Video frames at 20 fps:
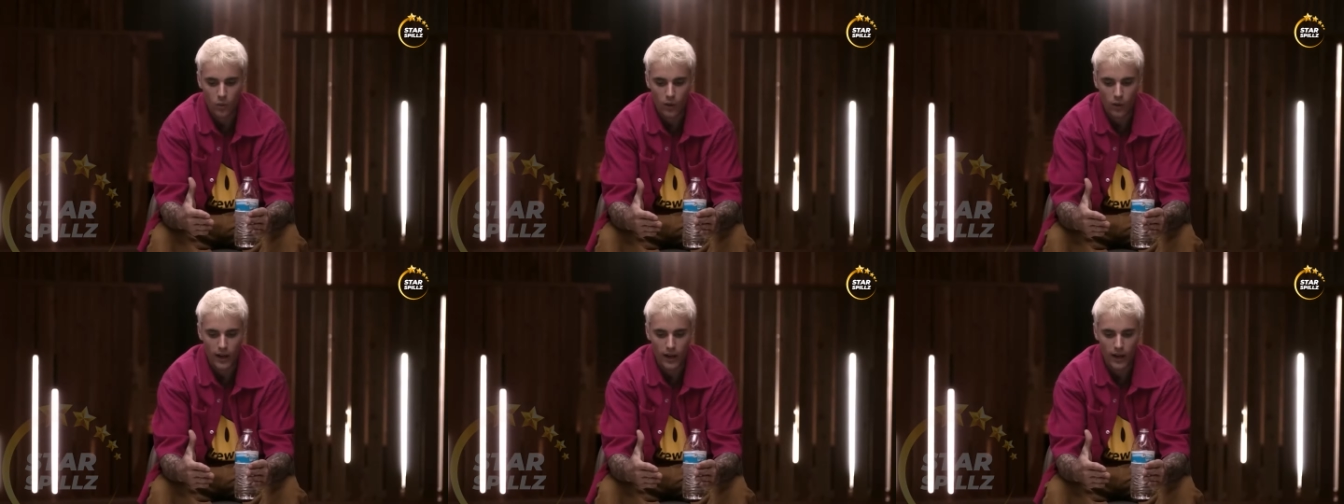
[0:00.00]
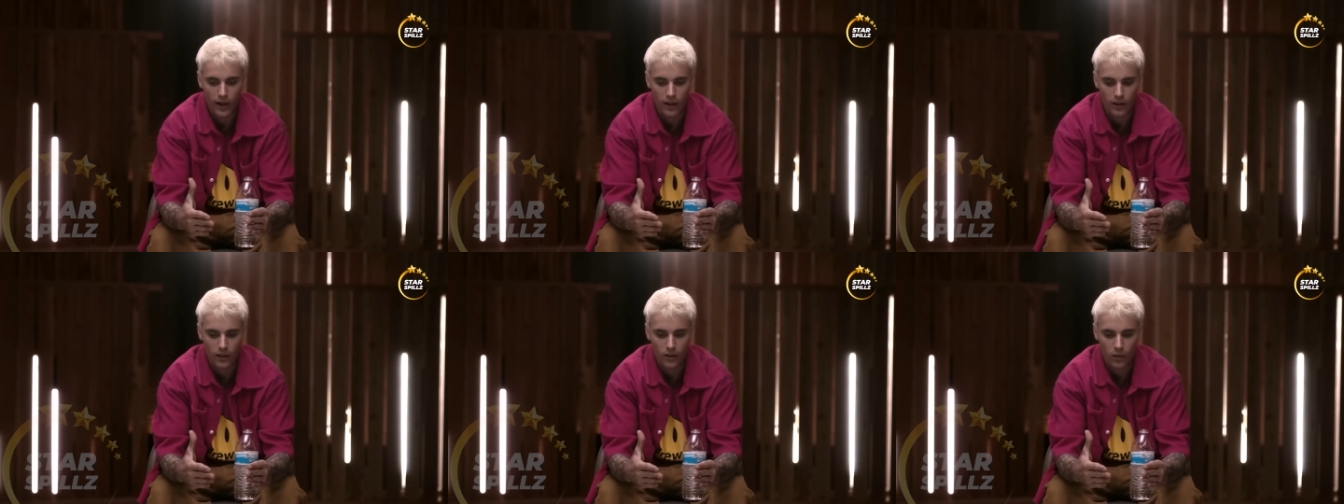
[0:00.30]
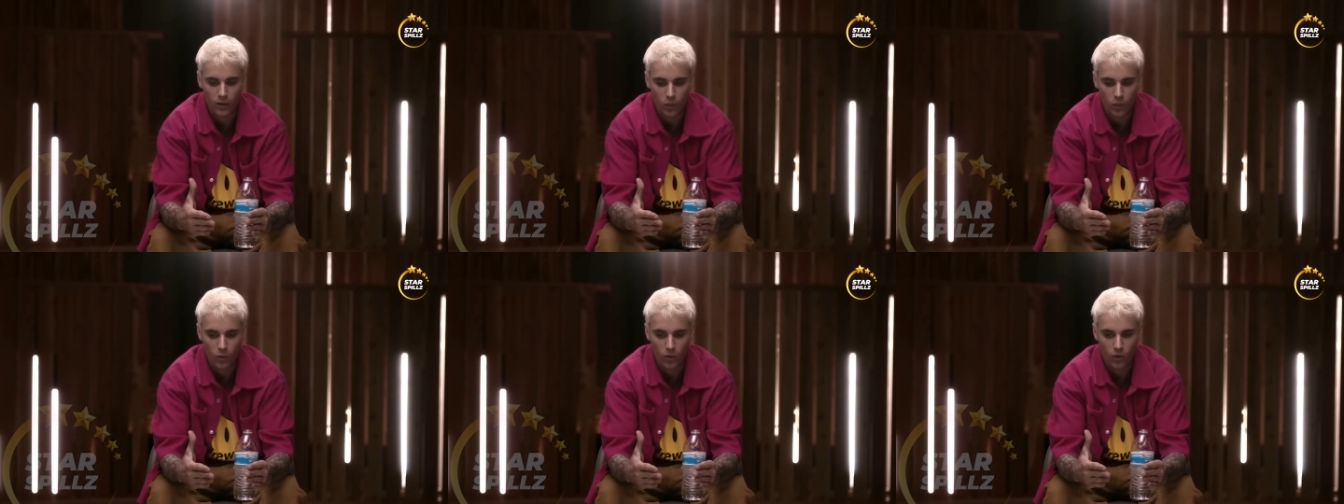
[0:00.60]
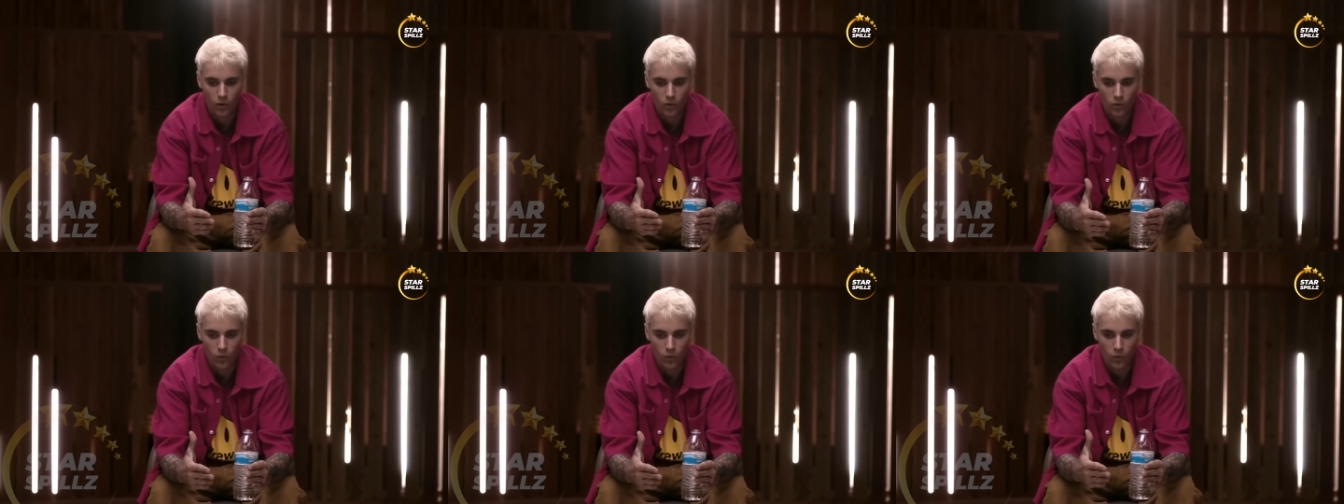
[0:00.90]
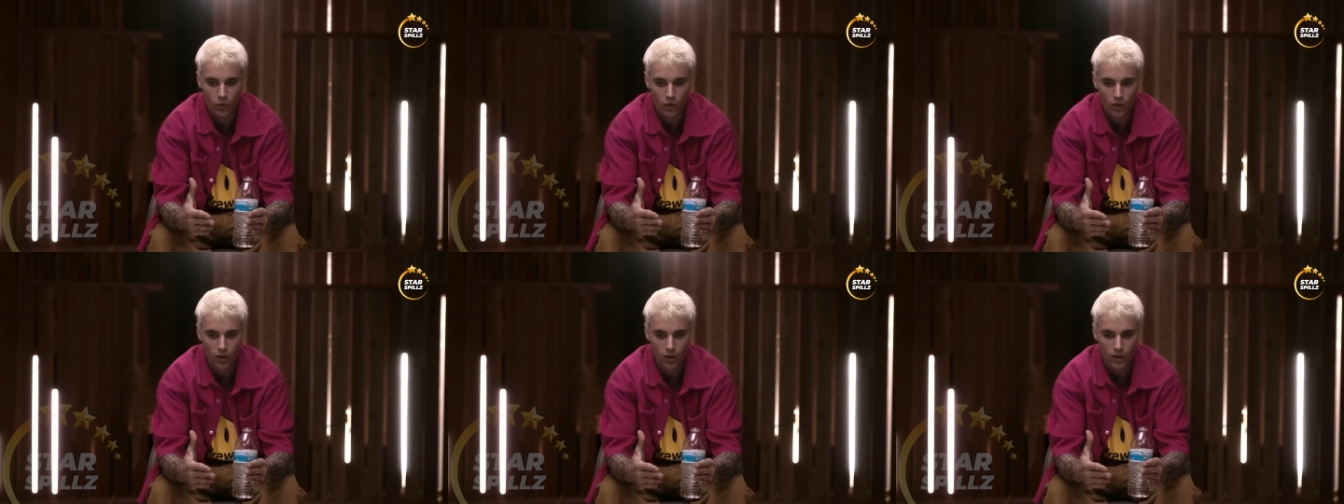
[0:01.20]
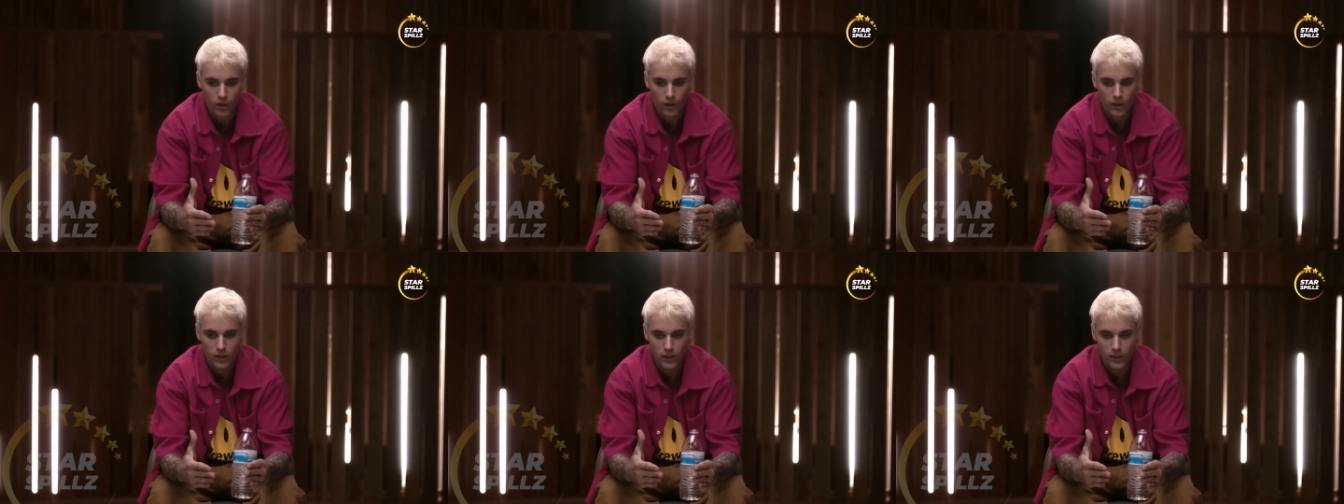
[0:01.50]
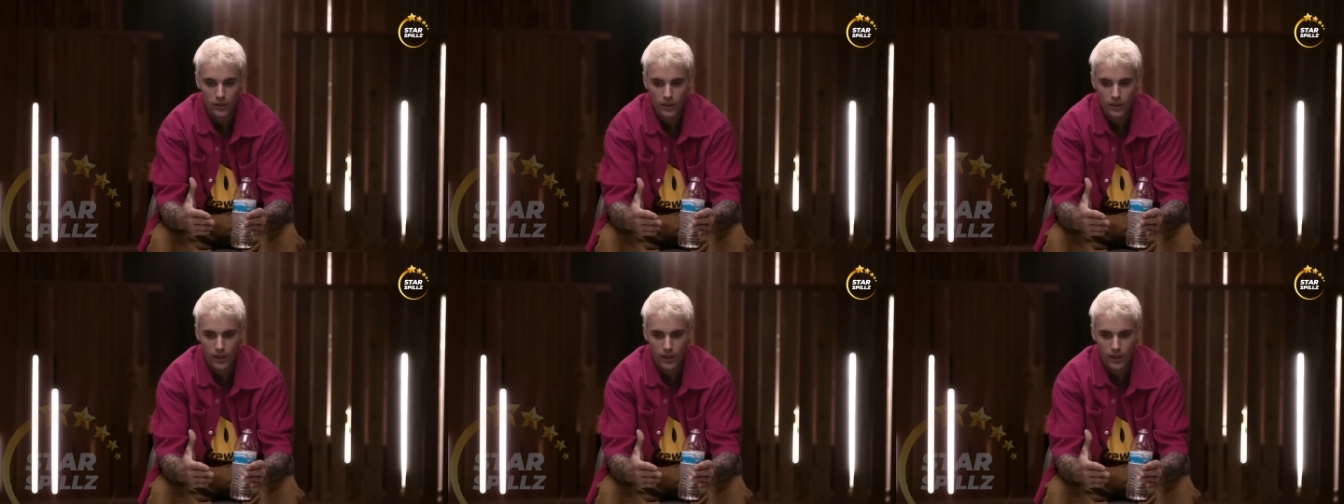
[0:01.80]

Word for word: what toxic couples do at least.